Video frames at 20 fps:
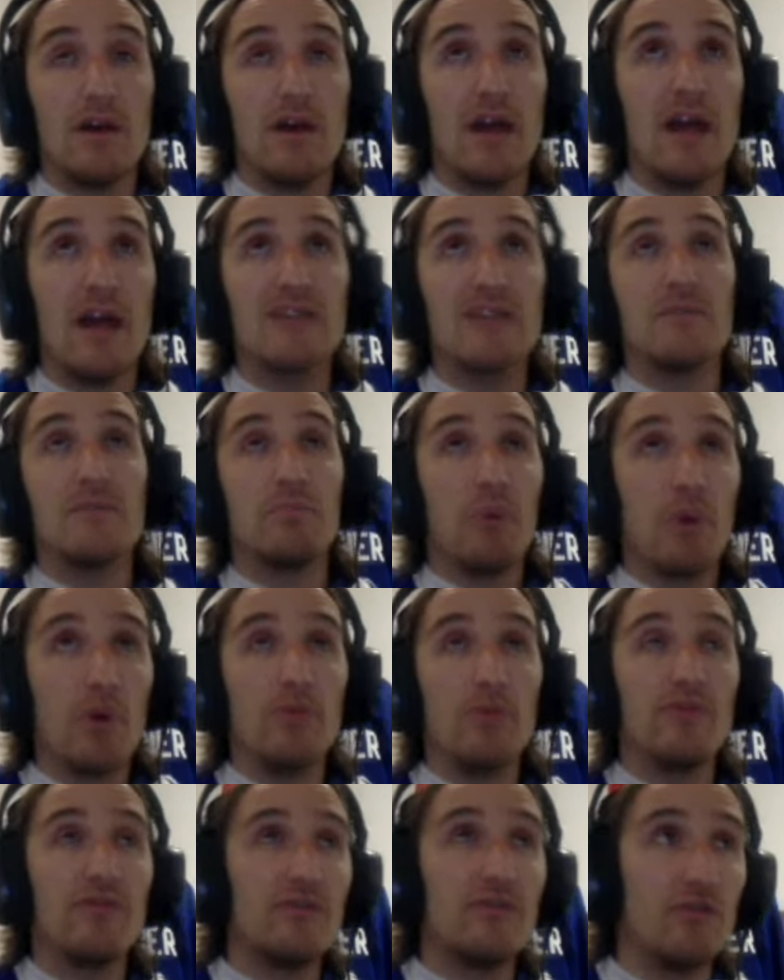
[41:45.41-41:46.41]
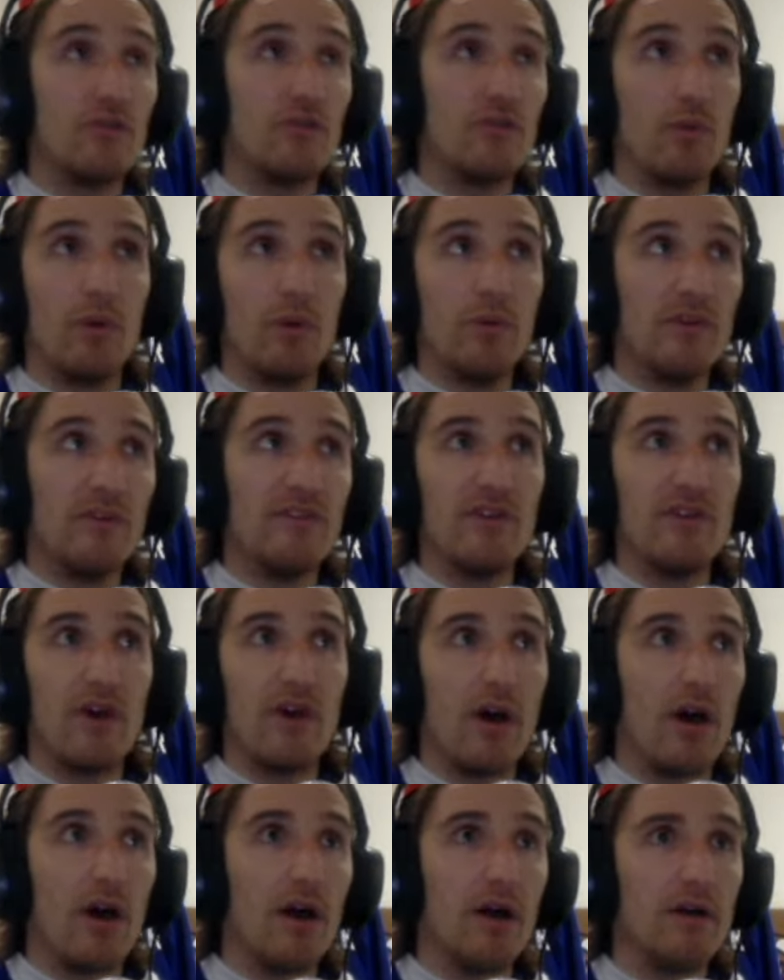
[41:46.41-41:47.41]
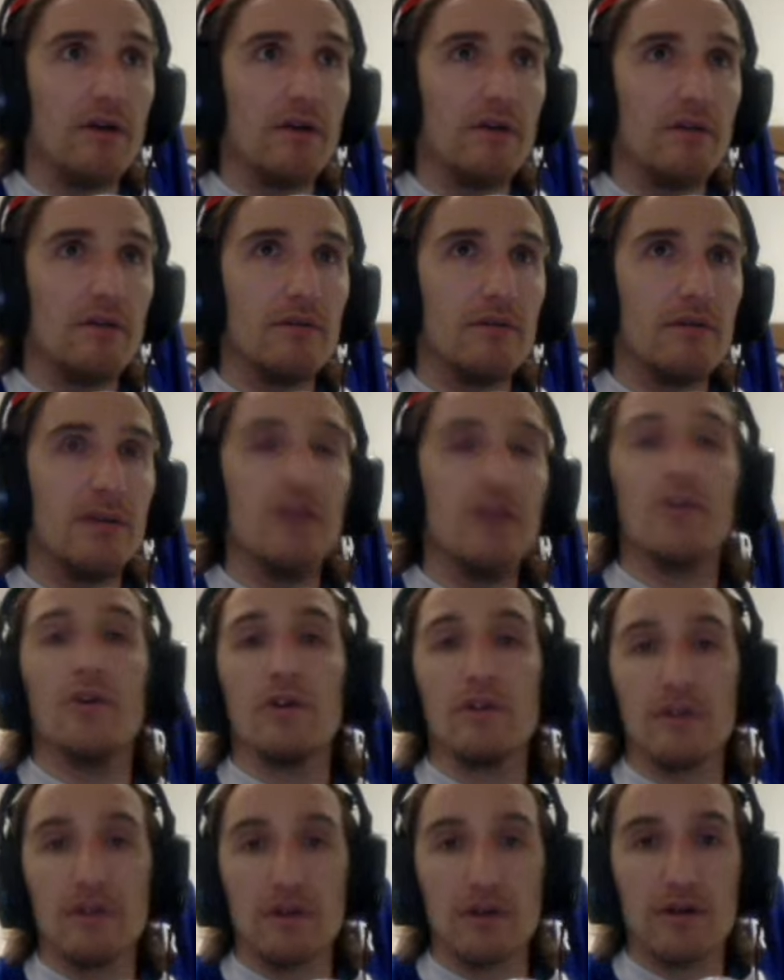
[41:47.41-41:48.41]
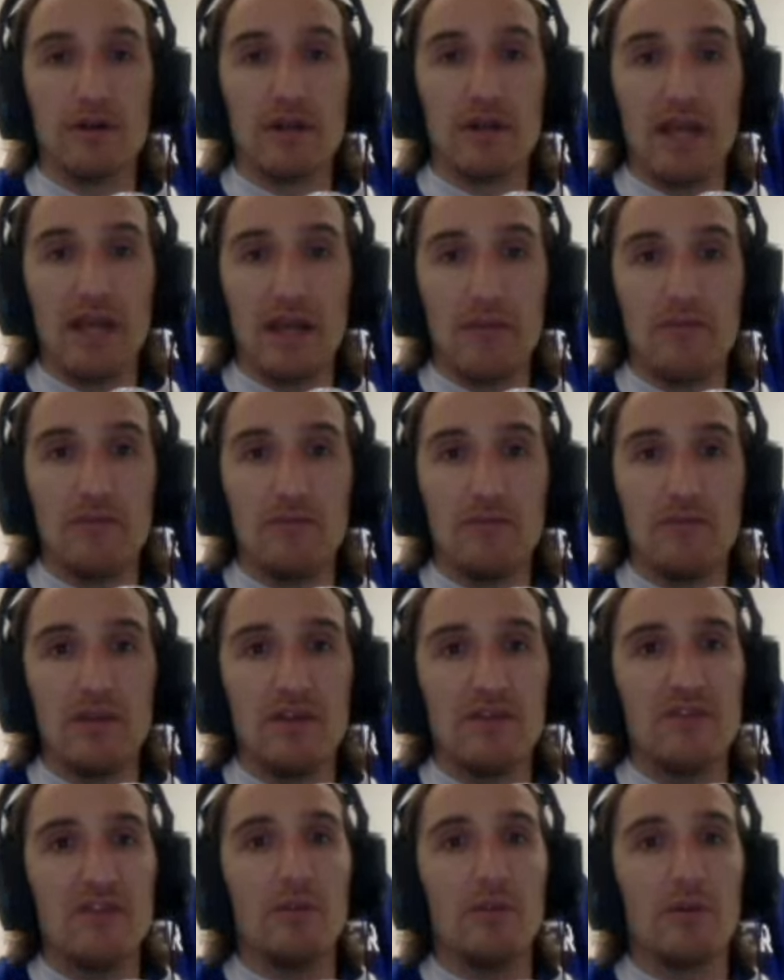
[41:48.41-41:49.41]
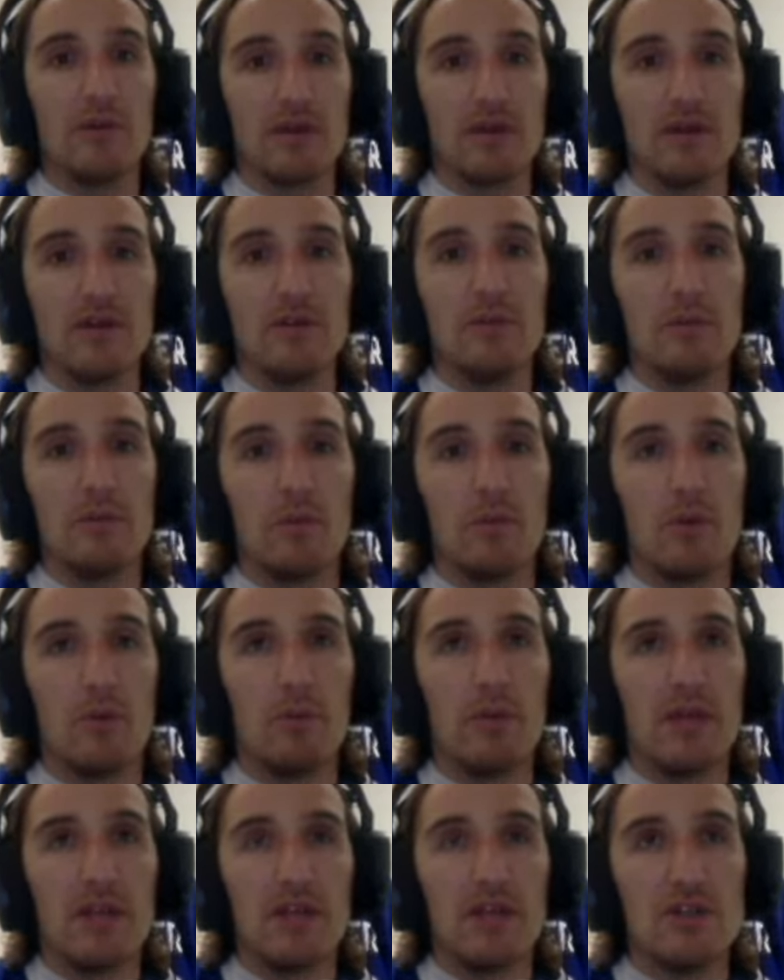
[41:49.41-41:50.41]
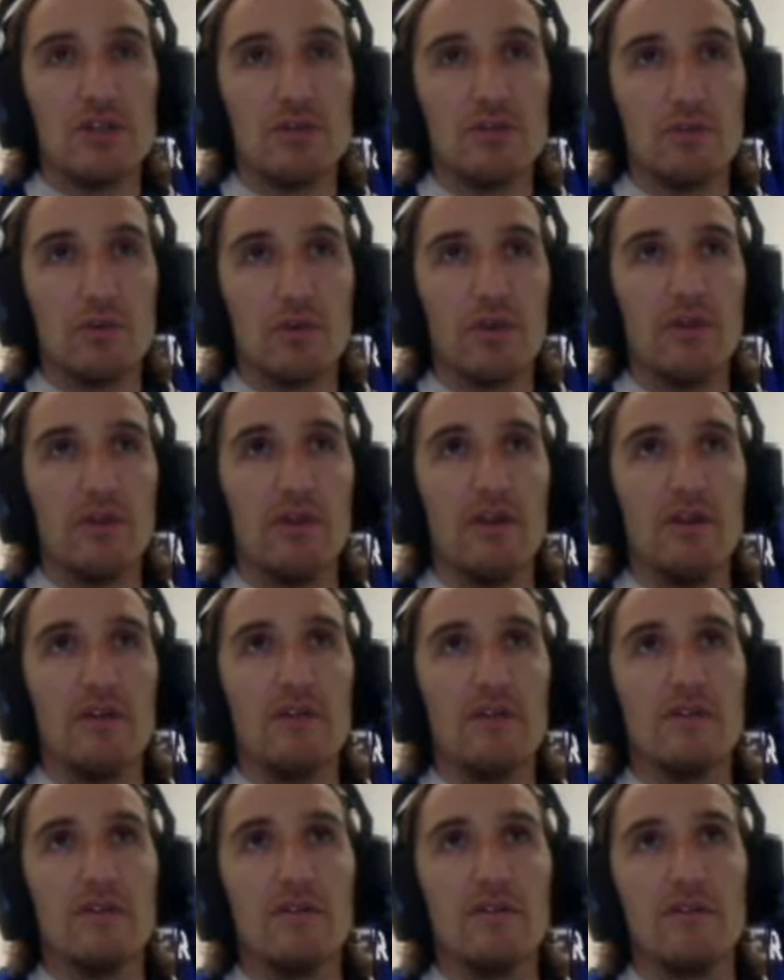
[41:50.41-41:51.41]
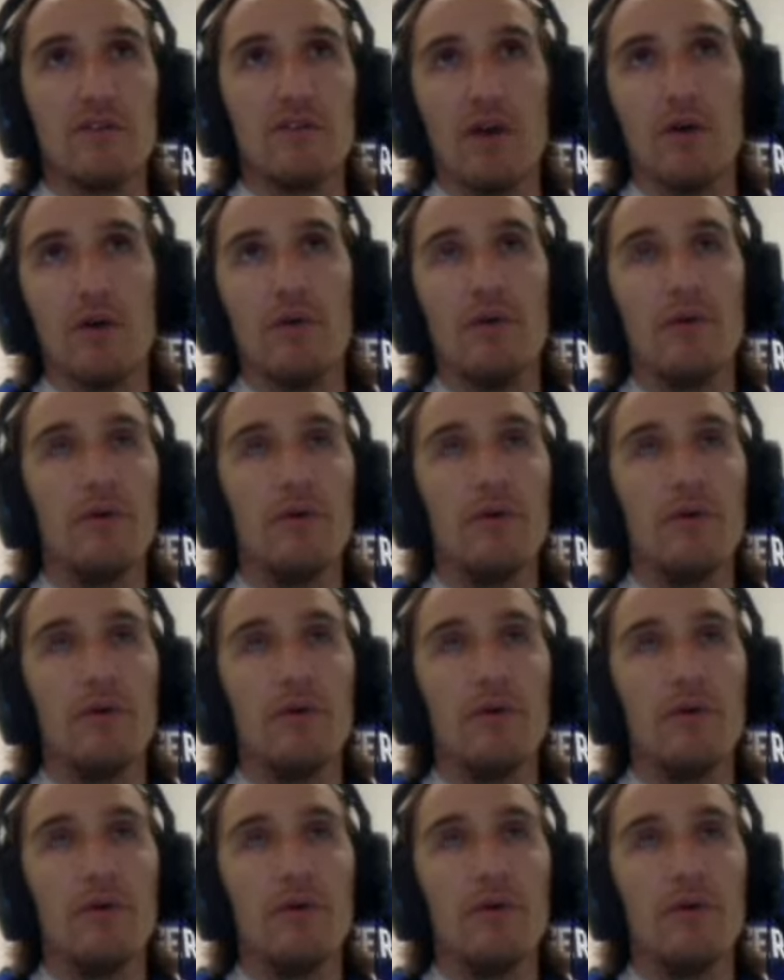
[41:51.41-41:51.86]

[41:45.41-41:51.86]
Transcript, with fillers: as opposed to what we saw in earlier games because they were a little bit more patient with it. So,